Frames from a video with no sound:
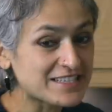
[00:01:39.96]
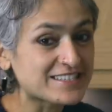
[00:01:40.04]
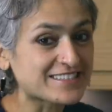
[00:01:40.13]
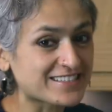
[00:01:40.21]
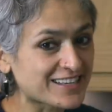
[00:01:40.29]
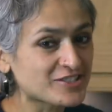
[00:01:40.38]

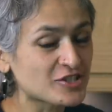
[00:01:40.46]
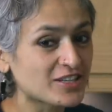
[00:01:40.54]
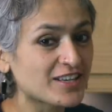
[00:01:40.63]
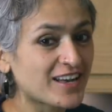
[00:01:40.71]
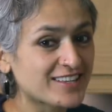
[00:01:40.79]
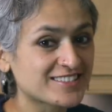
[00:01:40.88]
eat it
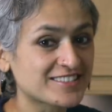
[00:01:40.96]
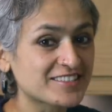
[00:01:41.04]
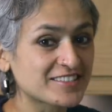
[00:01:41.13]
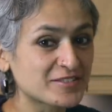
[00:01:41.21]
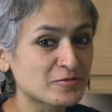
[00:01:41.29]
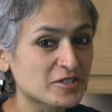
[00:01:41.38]
actually as it
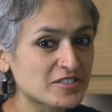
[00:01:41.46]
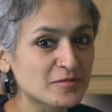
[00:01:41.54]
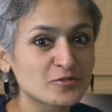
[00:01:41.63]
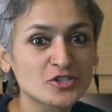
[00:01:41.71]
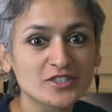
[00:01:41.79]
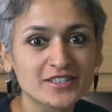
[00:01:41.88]
is with
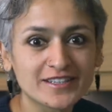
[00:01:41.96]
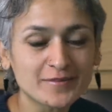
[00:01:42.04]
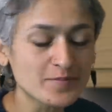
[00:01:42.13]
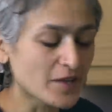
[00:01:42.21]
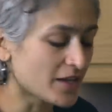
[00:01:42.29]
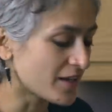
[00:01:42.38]
some
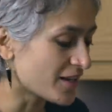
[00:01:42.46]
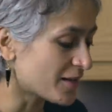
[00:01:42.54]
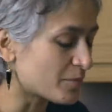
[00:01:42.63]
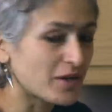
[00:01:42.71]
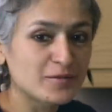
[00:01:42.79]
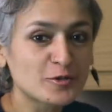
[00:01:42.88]
chutney.
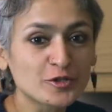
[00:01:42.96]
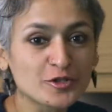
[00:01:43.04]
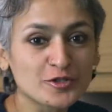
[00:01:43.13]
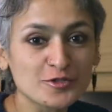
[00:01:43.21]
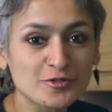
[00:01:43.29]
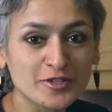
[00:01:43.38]
But I'm not
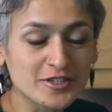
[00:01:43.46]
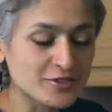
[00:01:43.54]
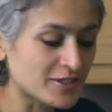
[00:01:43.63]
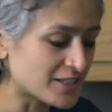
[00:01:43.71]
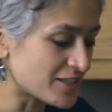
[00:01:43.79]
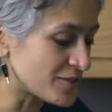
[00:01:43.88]
going to do that
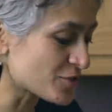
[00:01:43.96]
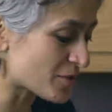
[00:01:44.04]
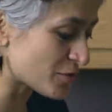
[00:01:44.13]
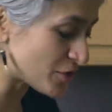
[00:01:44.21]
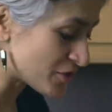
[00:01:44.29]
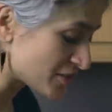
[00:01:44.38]
right now. So
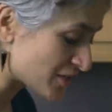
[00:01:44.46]
I'm going to